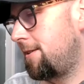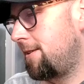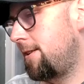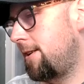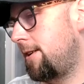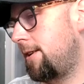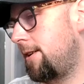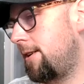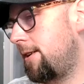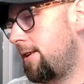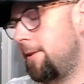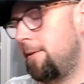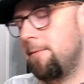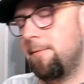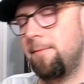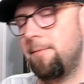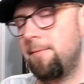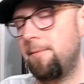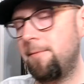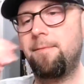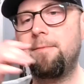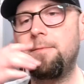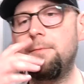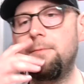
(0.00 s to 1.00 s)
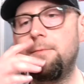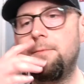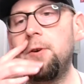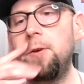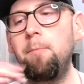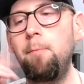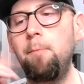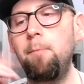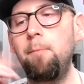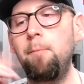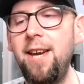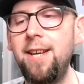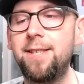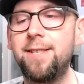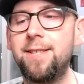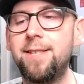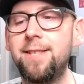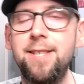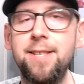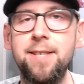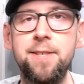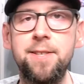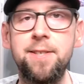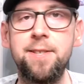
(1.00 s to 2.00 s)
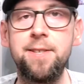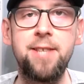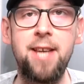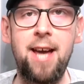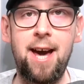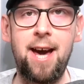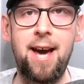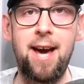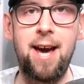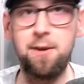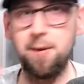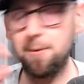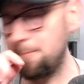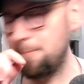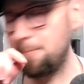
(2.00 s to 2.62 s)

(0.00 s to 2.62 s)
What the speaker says: And what makes this sadder,